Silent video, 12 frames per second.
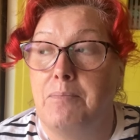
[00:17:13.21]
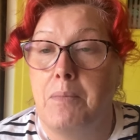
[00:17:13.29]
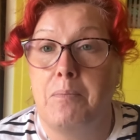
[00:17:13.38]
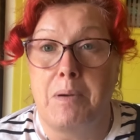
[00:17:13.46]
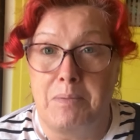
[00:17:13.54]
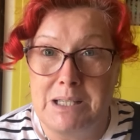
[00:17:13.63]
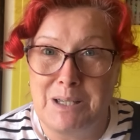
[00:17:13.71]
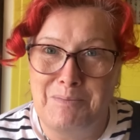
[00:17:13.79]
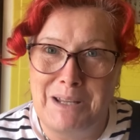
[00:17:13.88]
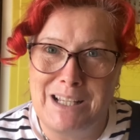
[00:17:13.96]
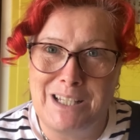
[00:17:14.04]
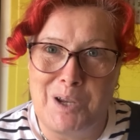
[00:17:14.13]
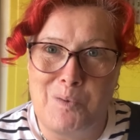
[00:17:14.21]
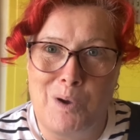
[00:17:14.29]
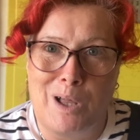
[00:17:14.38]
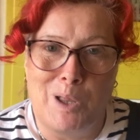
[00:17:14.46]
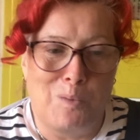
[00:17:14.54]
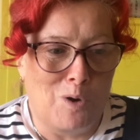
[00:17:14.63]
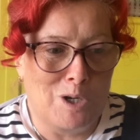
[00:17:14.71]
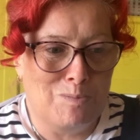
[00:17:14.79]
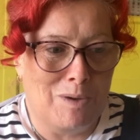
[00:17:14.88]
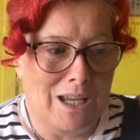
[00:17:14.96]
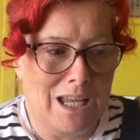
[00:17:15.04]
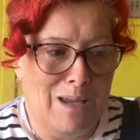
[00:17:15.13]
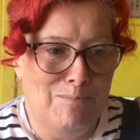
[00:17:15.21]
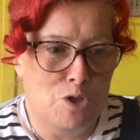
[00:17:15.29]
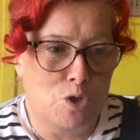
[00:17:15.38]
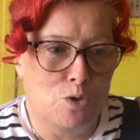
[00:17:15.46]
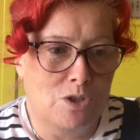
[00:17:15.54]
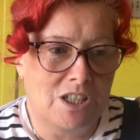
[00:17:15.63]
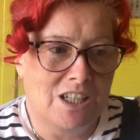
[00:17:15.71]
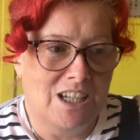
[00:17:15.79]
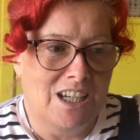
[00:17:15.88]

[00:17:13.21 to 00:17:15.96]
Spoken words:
maybe some knitting while I watch my game shows,